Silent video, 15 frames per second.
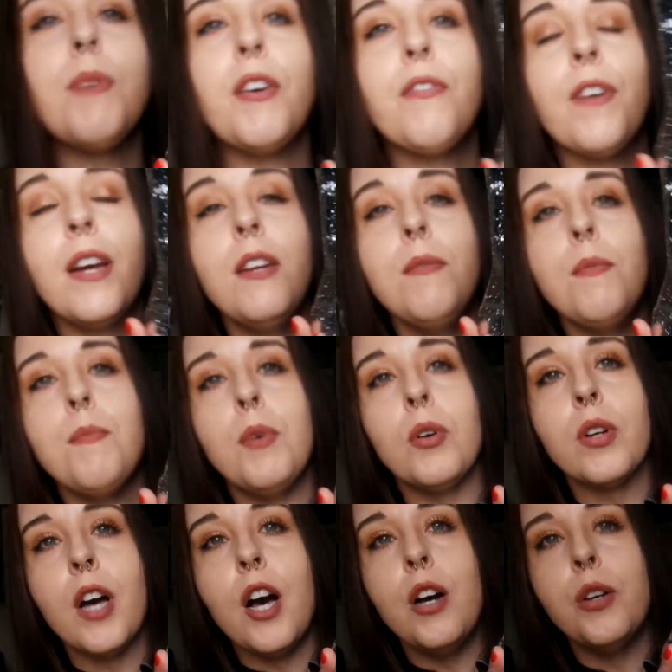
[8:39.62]
my friend
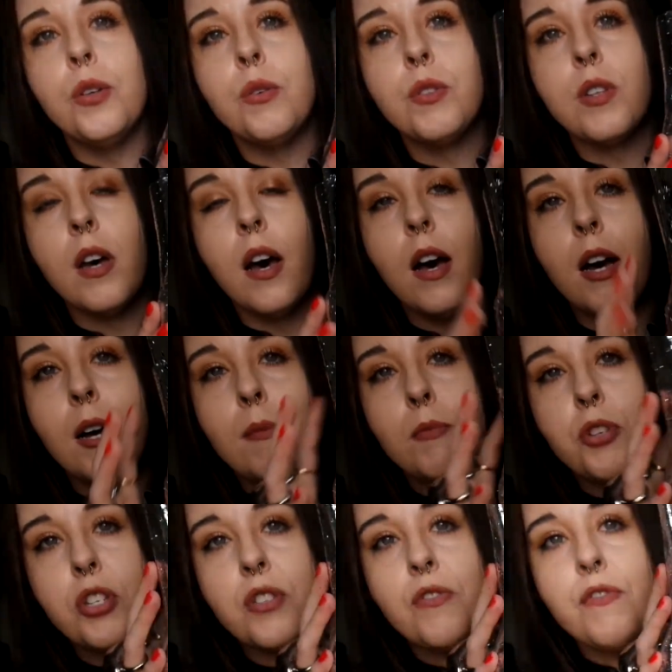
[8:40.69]
Milka,
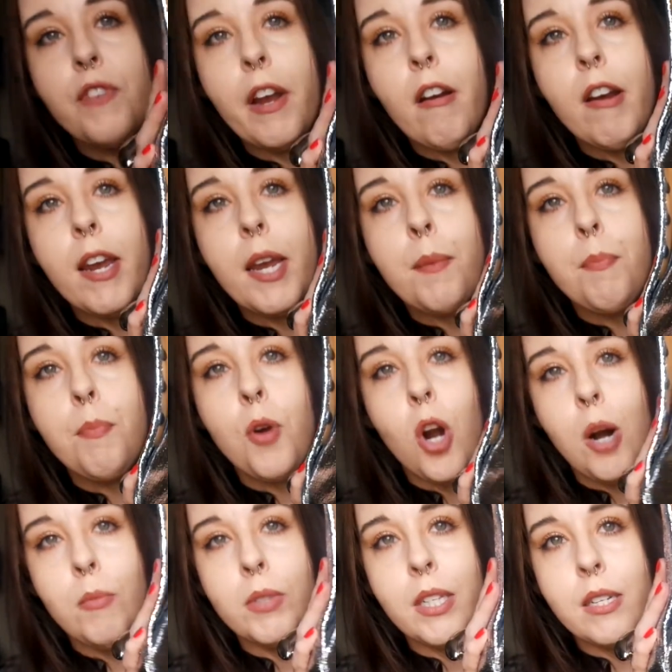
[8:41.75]
she's a very
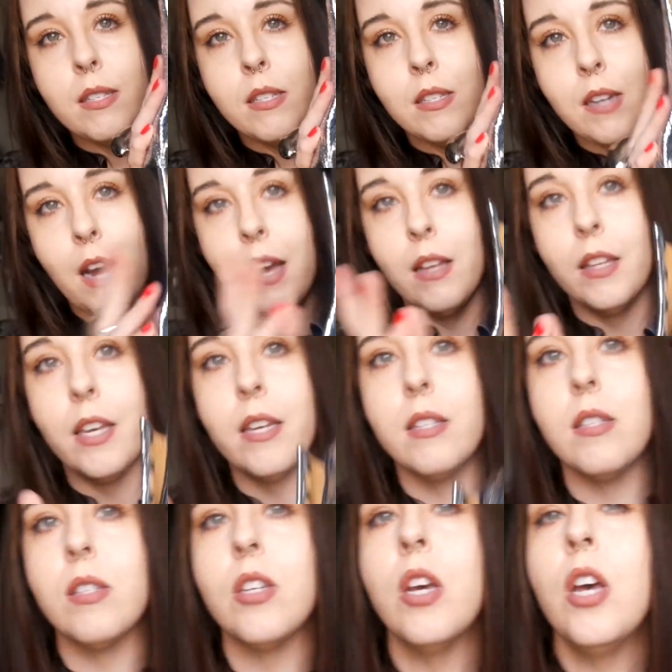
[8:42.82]
prominent
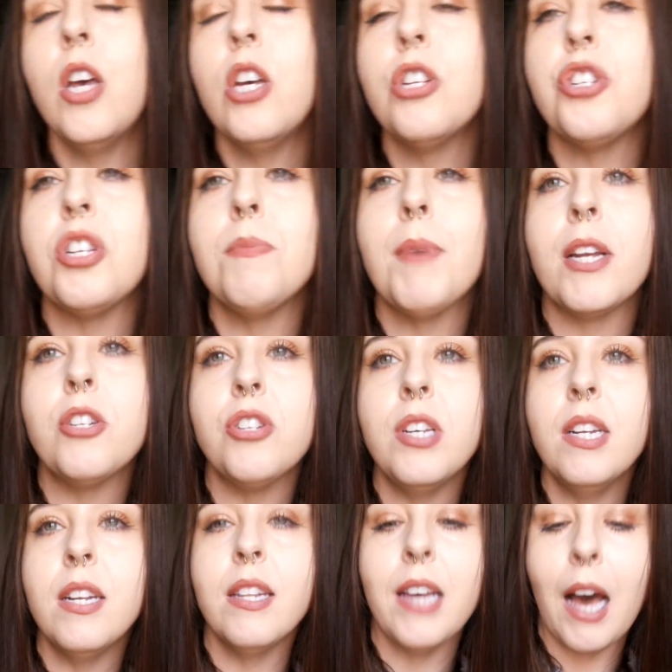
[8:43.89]
stylist, she
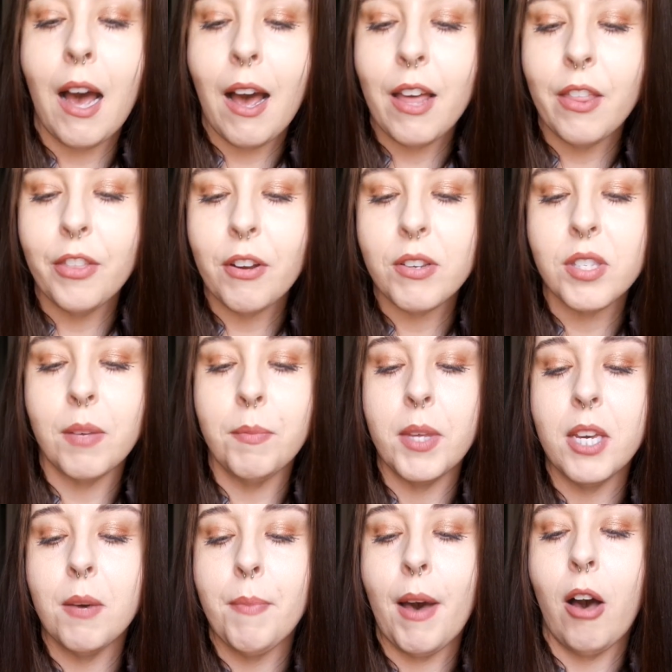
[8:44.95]
mentioned that there's
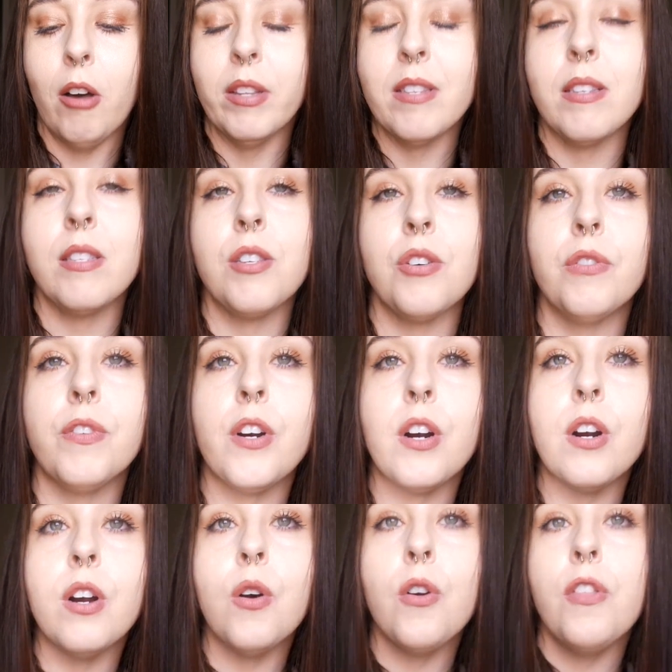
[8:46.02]
something about the
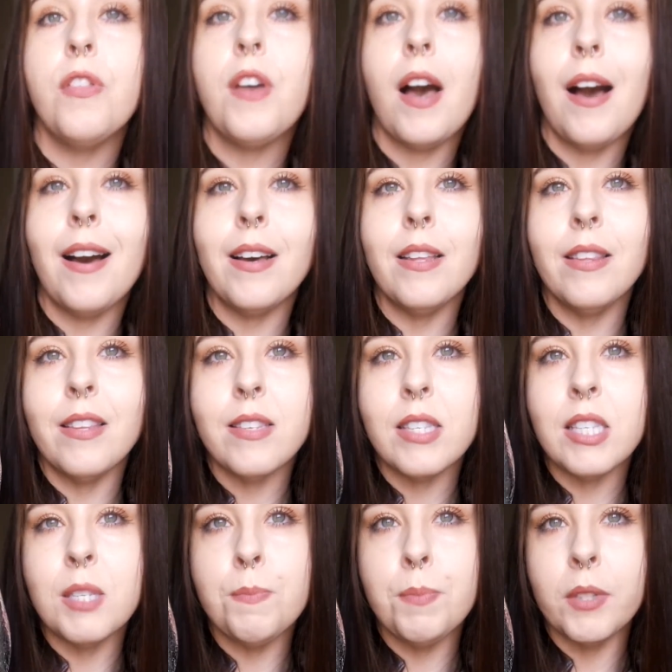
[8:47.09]
silver that the
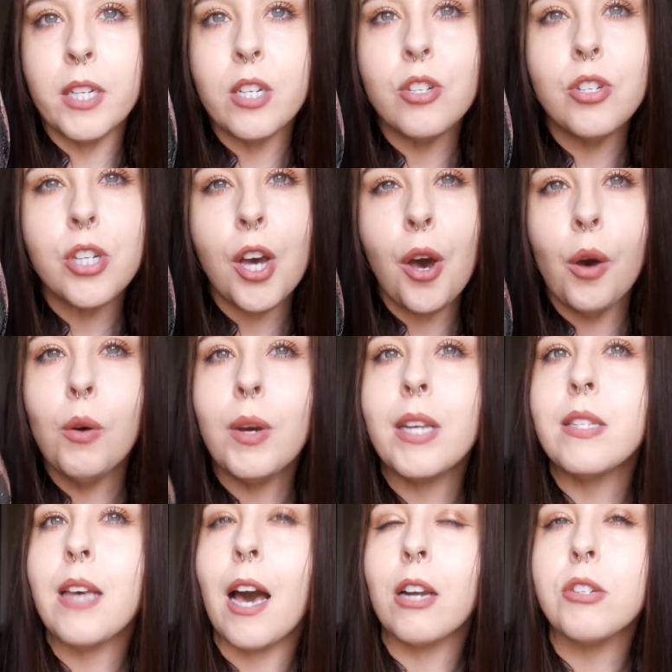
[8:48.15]
split toe
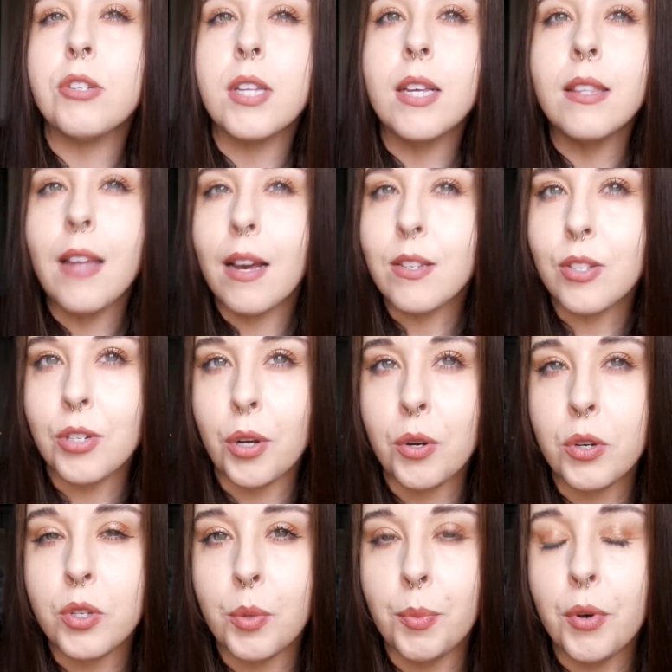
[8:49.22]
is actually less
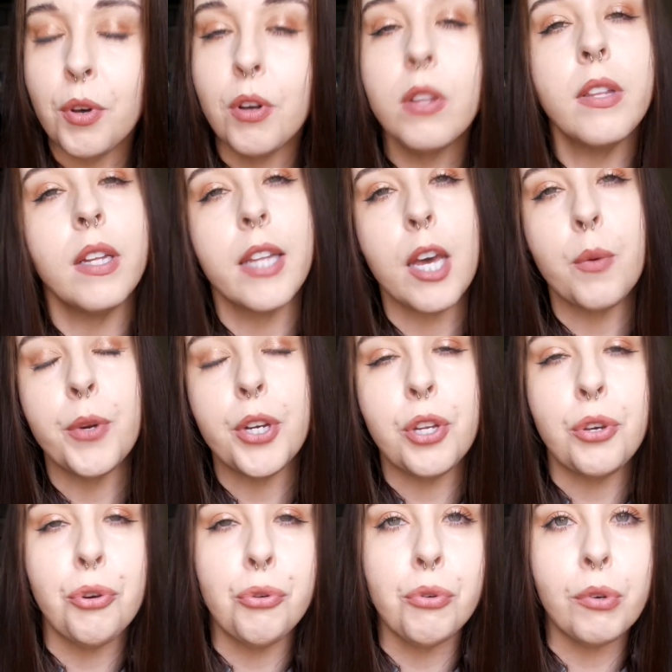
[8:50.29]
noticeable than like when
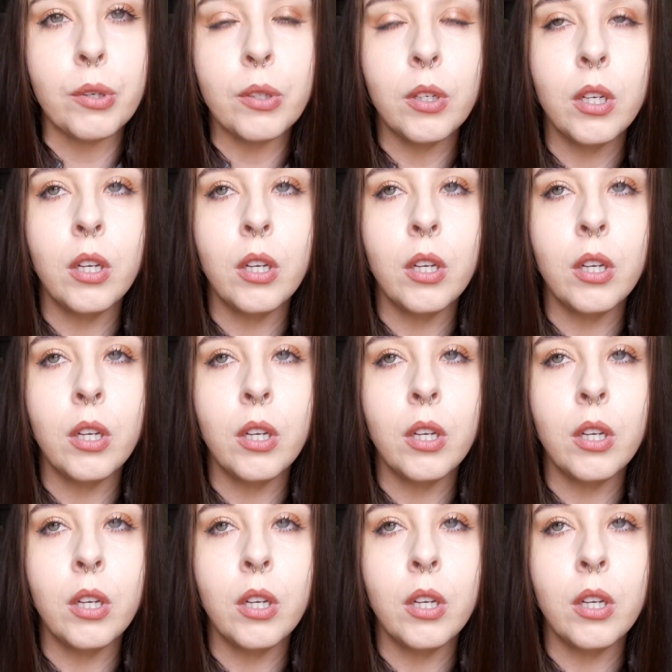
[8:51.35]
you